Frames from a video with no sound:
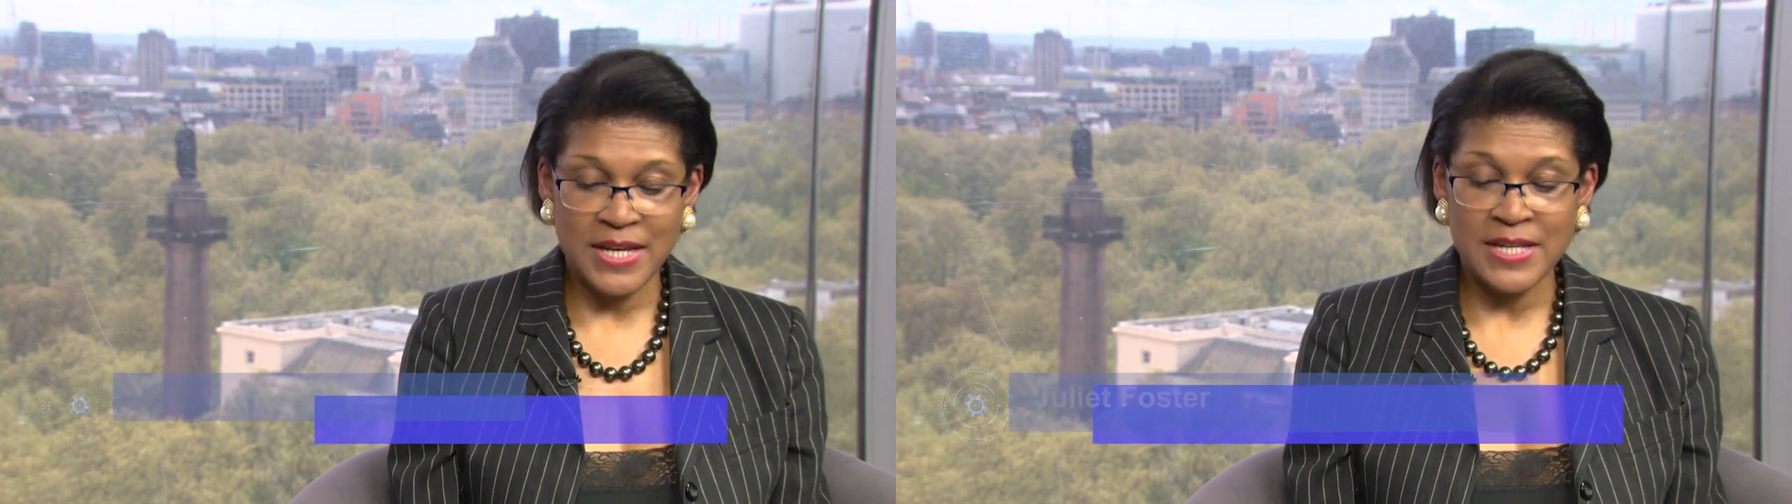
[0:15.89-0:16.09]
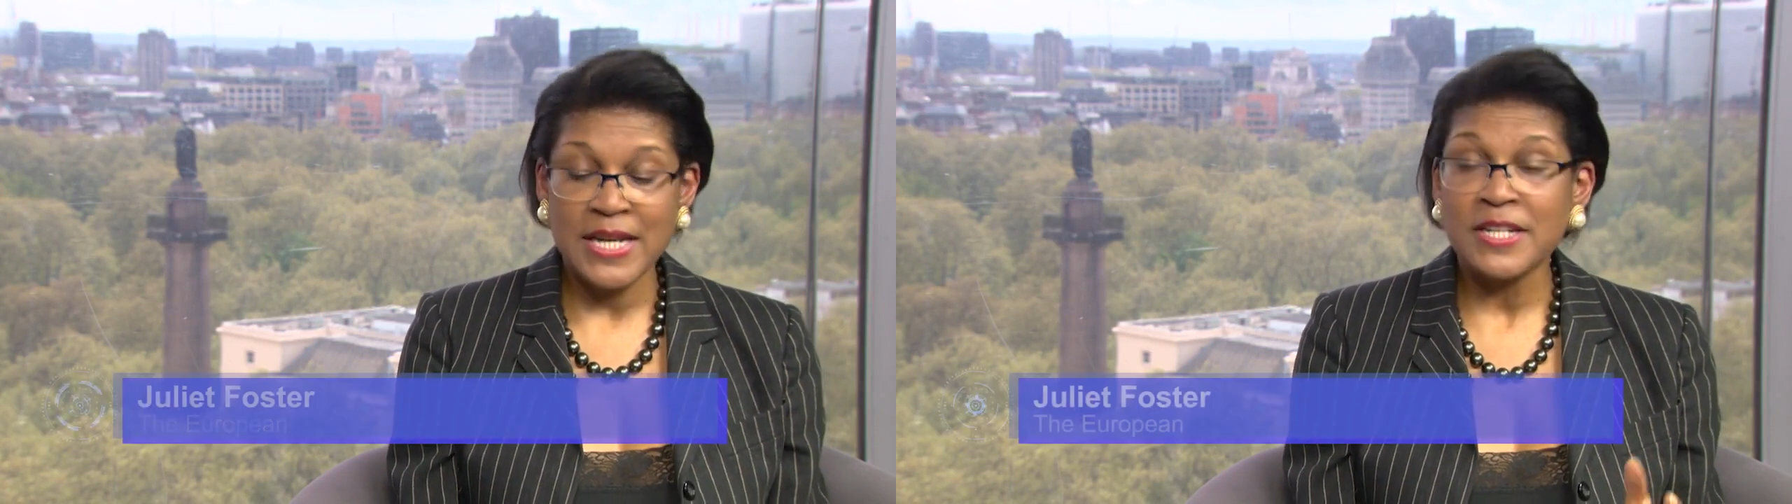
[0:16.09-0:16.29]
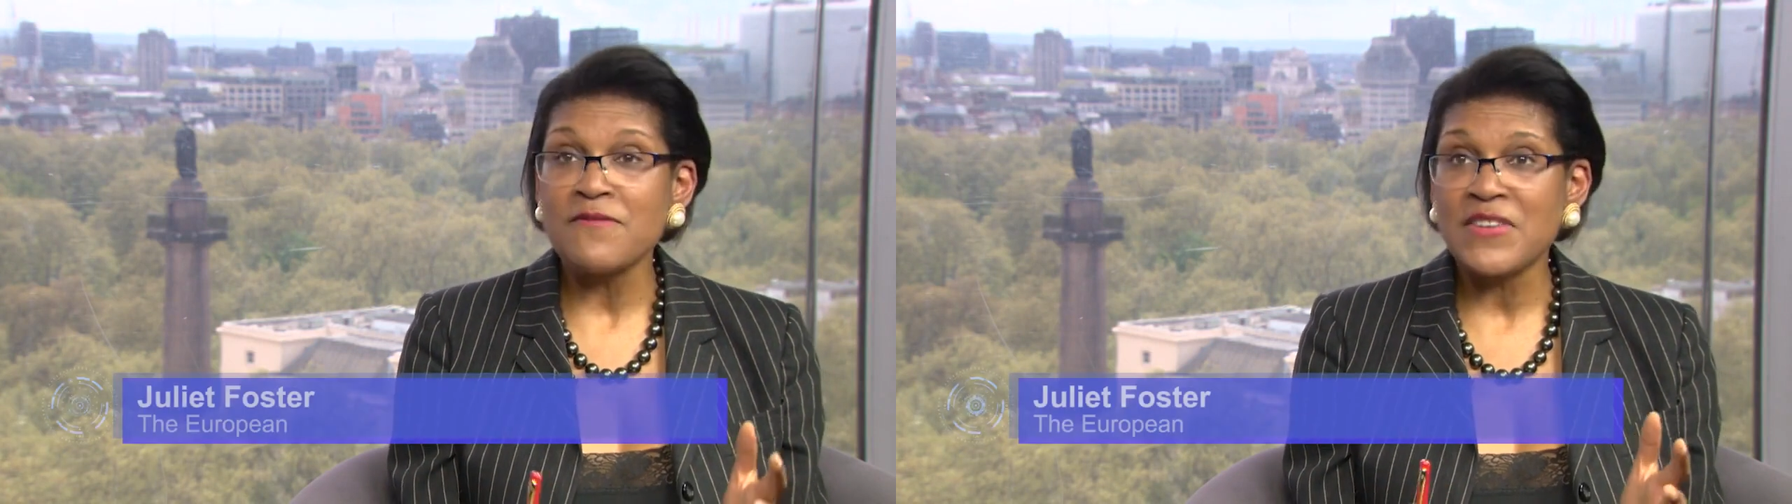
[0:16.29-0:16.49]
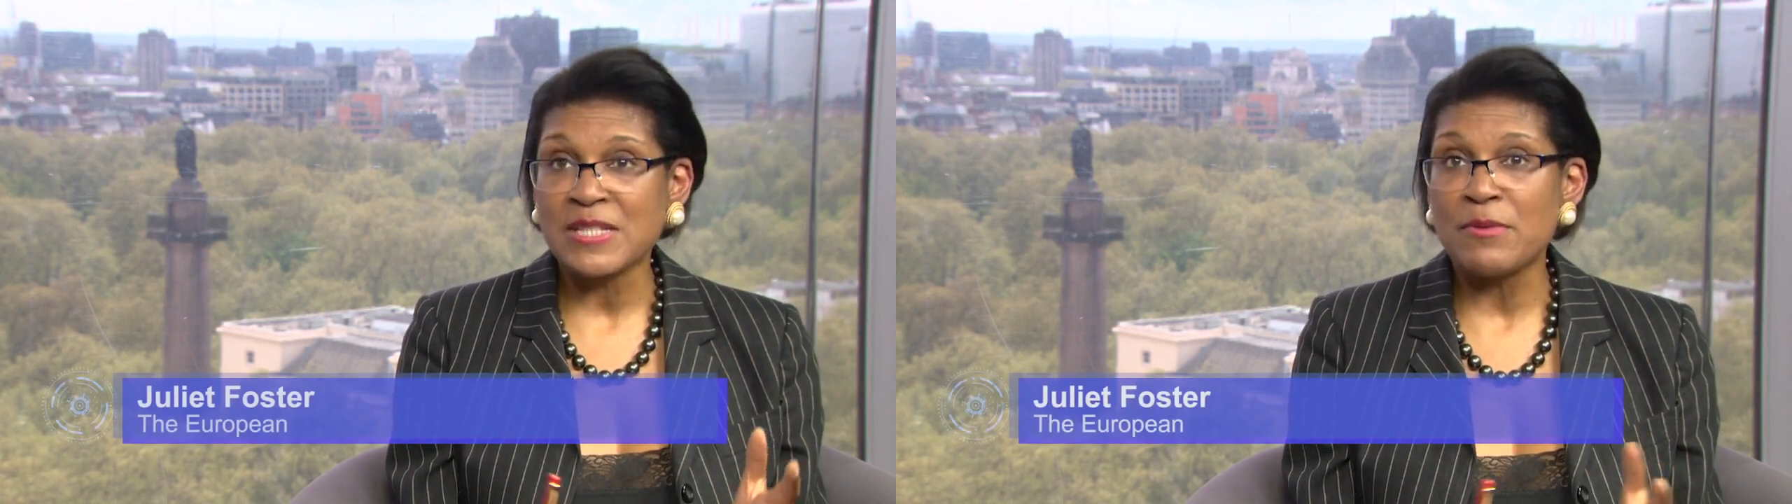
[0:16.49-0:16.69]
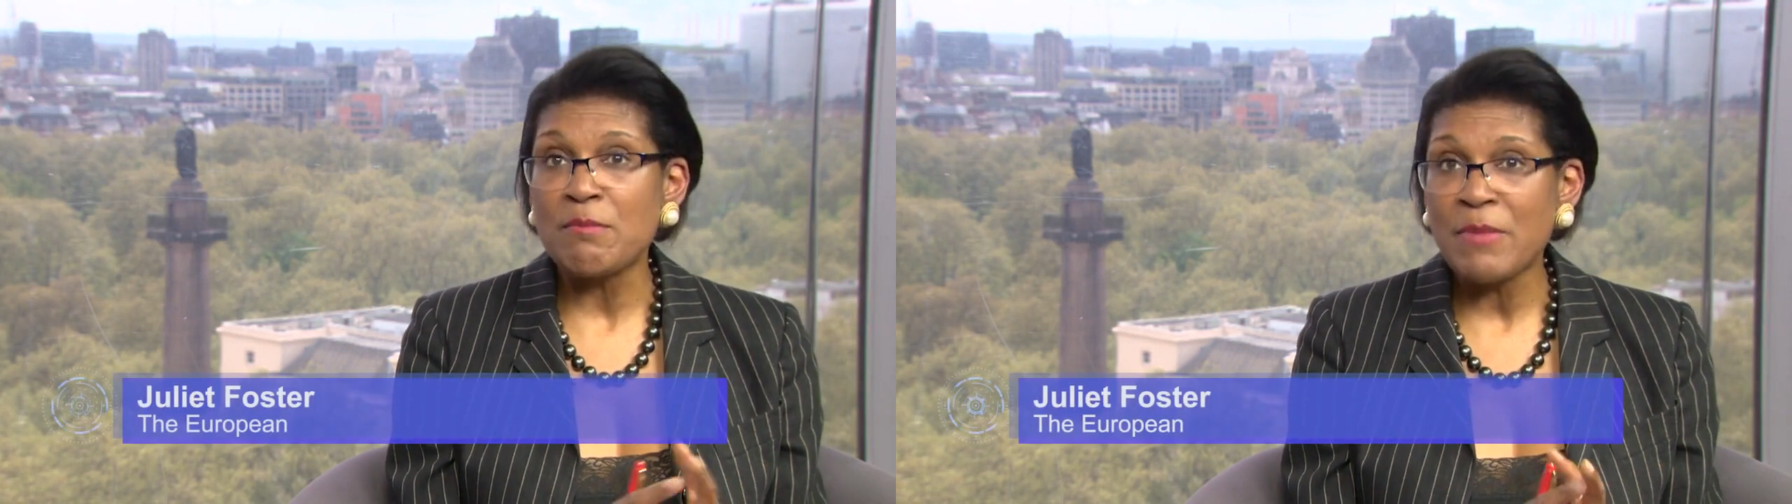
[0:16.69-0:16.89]
is an
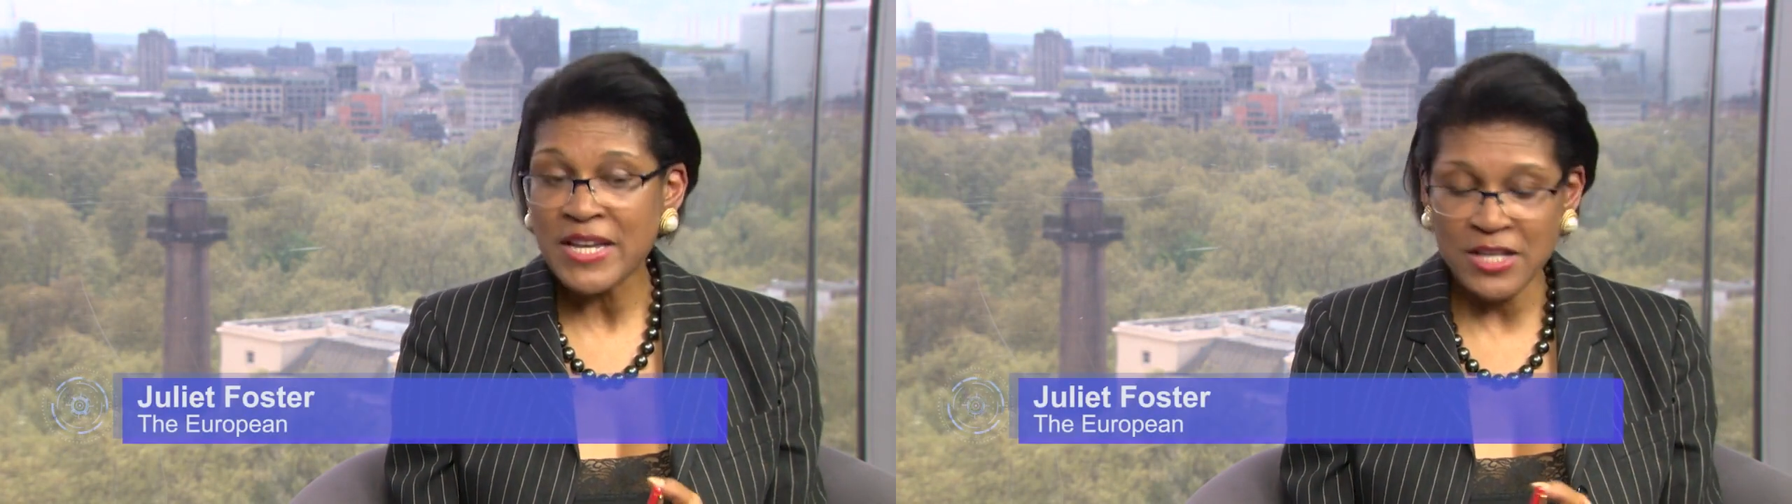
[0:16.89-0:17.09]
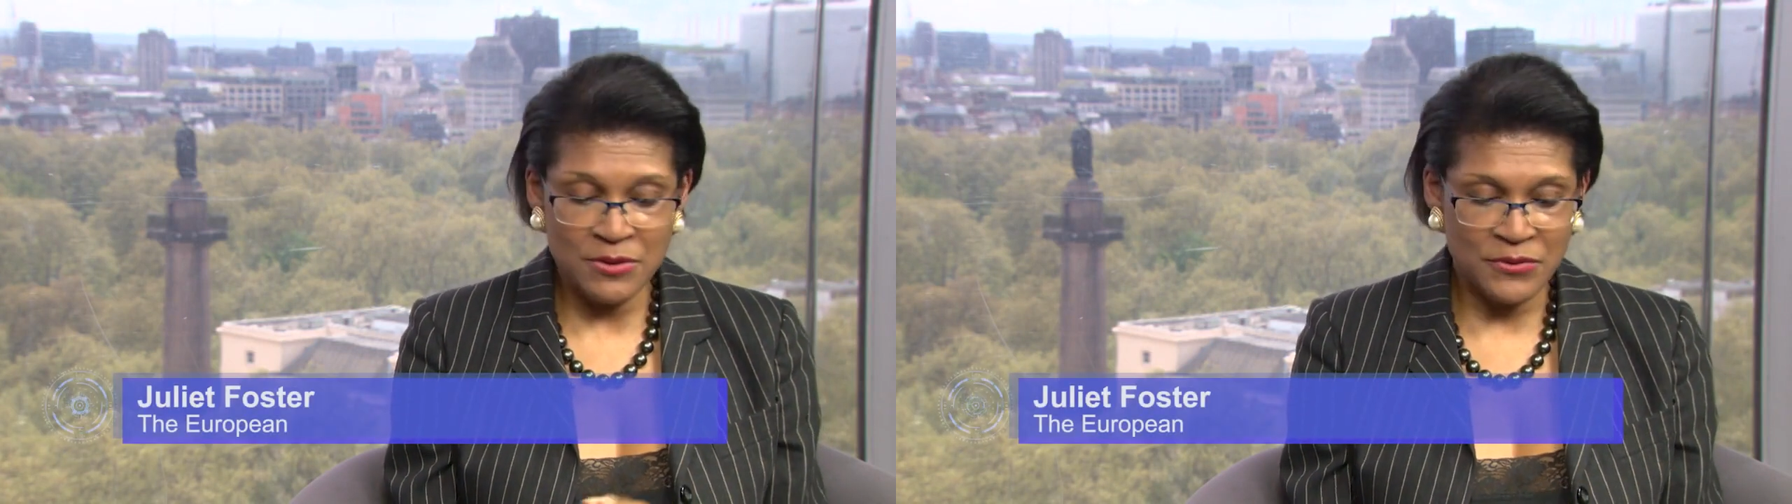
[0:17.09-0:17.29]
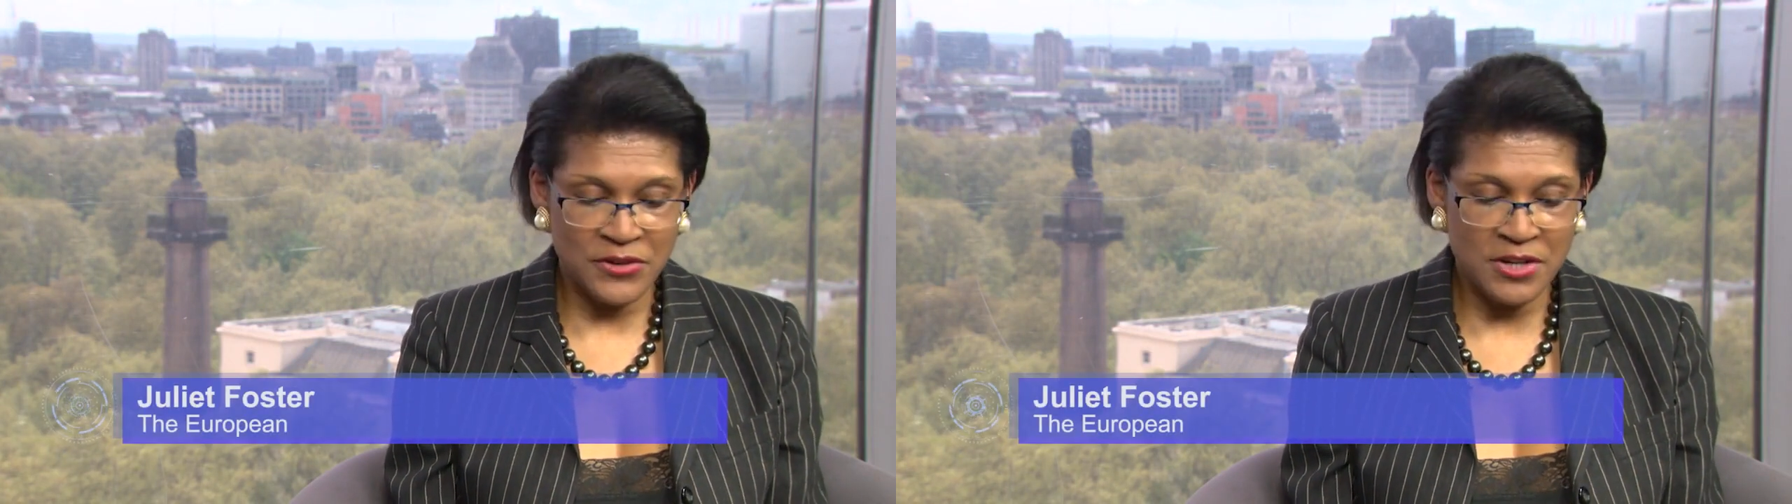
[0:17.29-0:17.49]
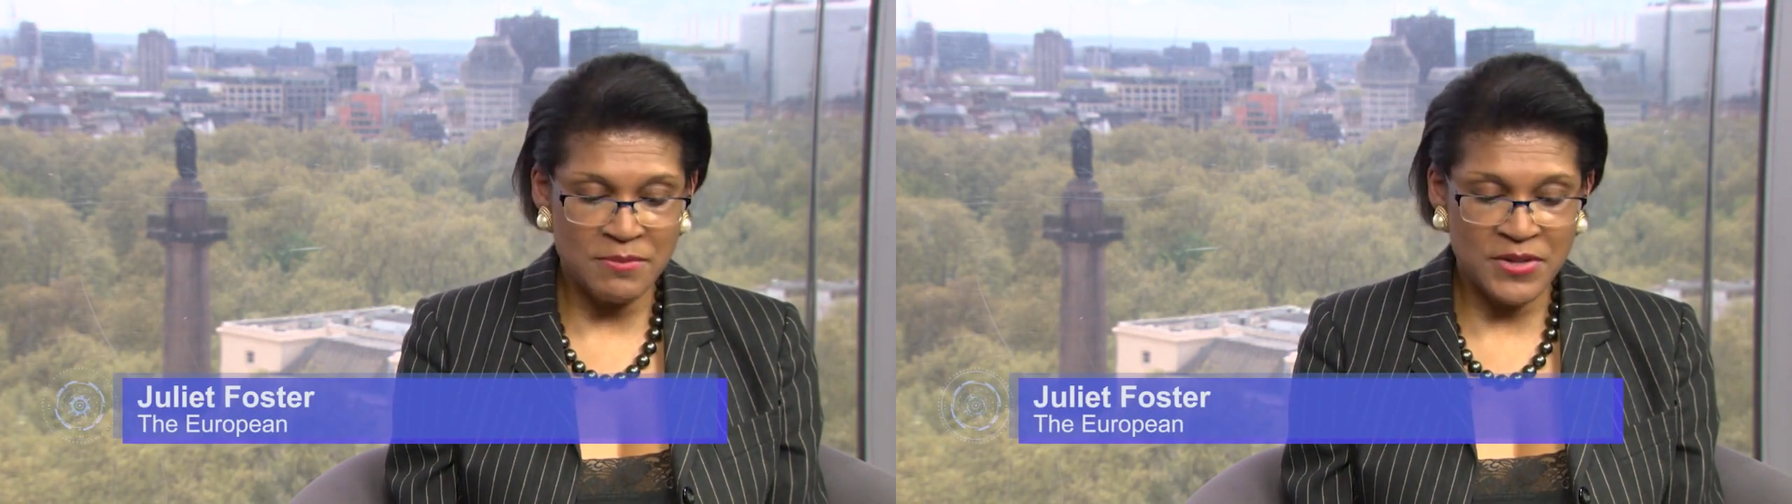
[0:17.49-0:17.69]
investment banking firm